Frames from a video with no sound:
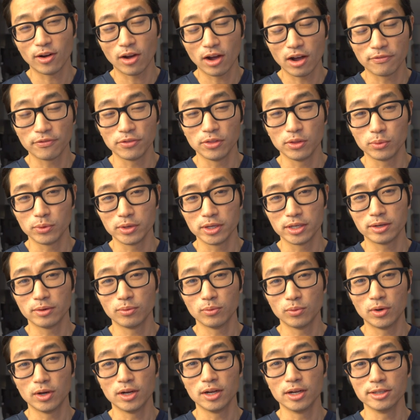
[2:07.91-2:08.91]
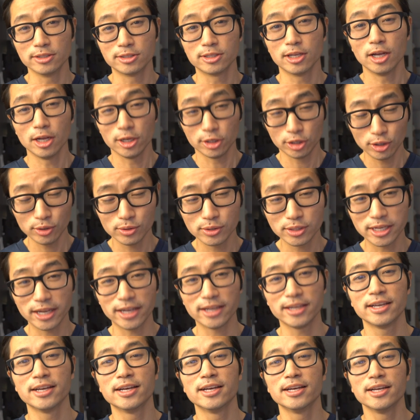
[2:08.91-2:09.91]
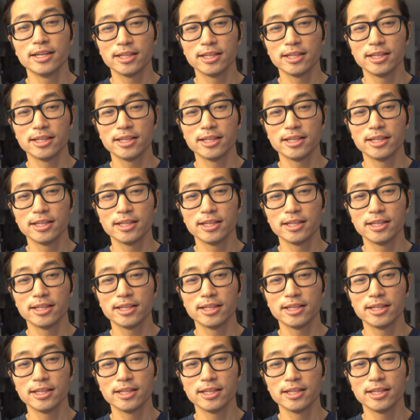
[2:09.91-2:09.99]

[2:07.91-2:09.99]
off in the week was a Tuesday.